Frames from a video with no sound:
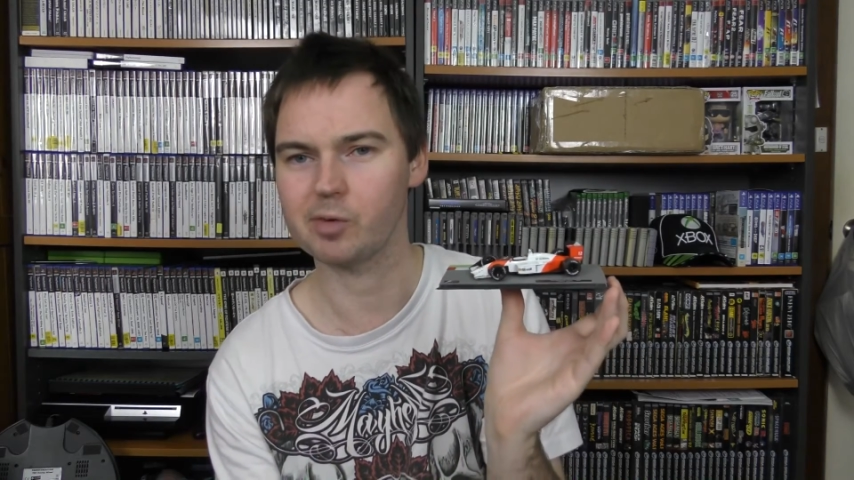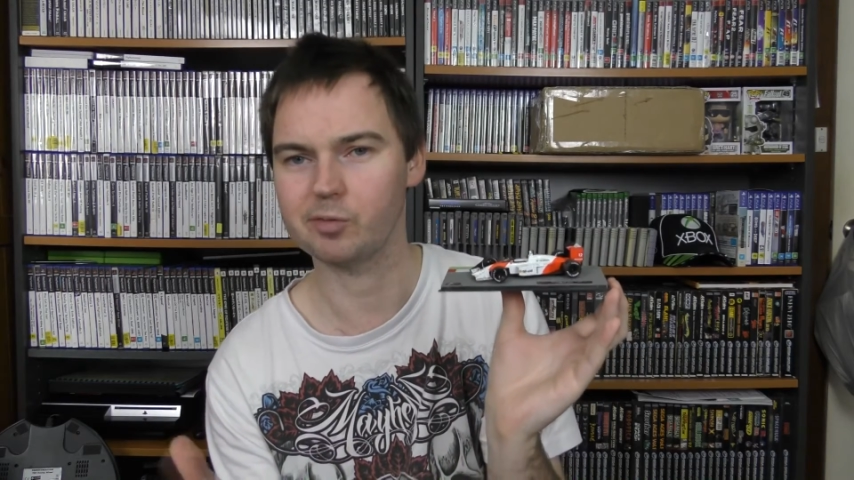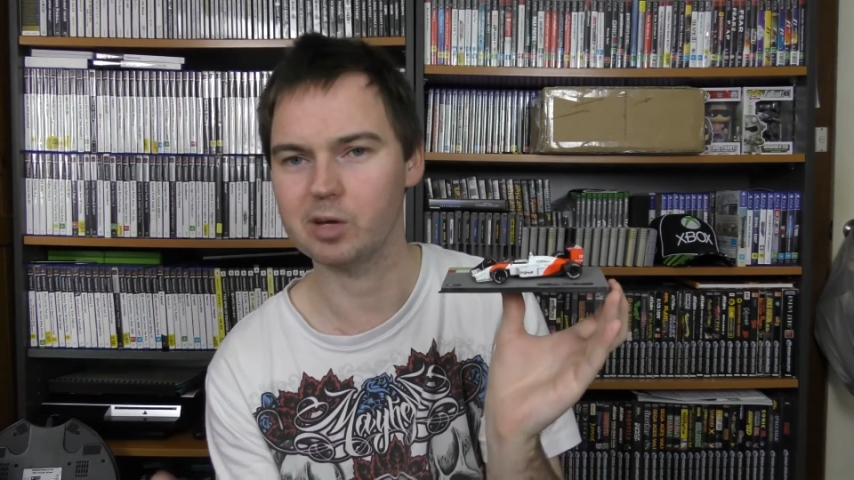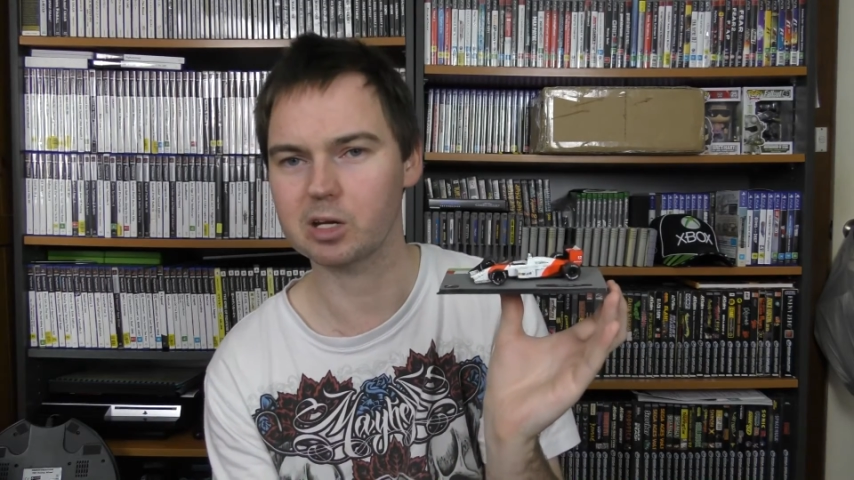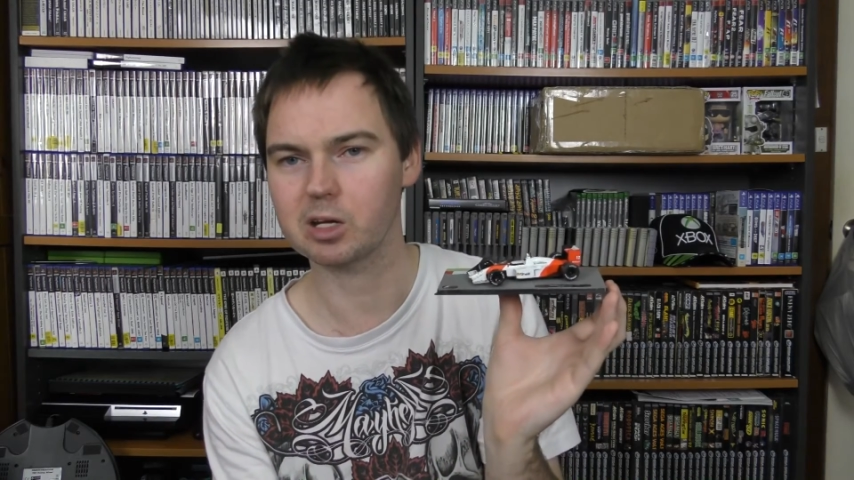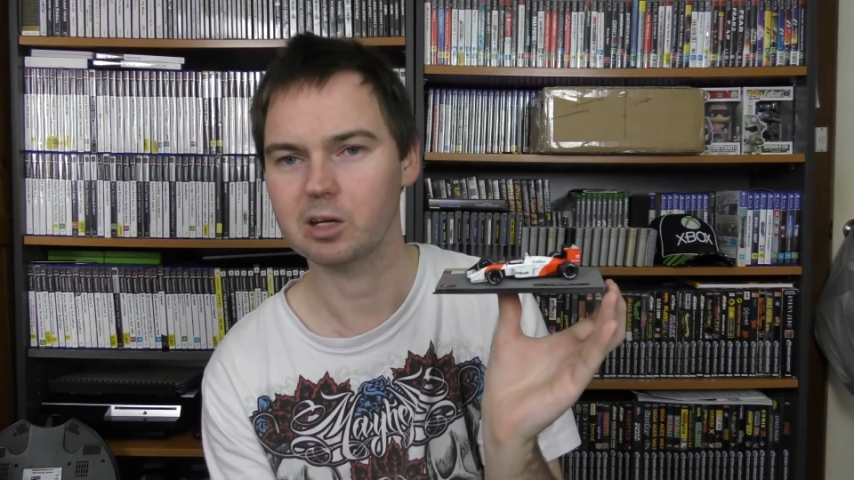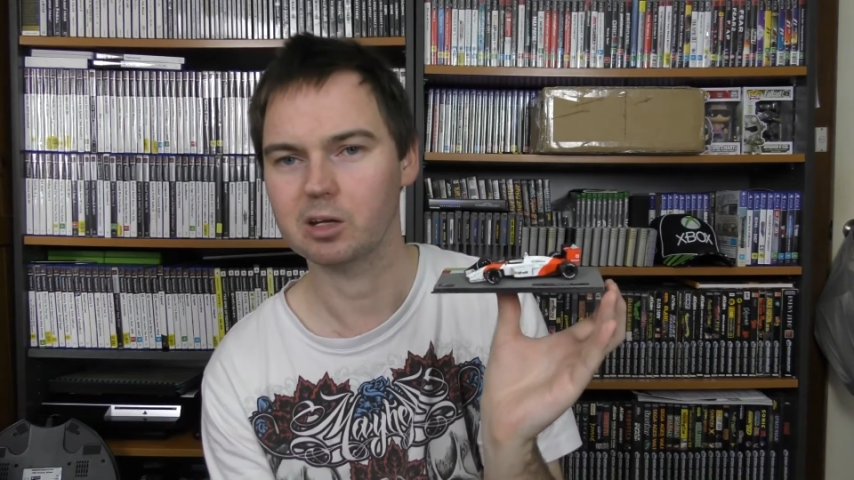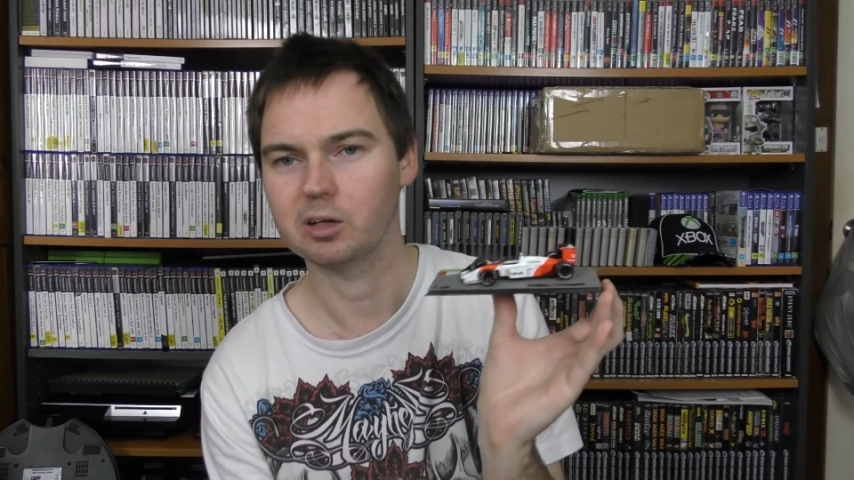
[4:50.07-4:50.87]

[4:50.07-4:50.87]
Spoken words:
I think.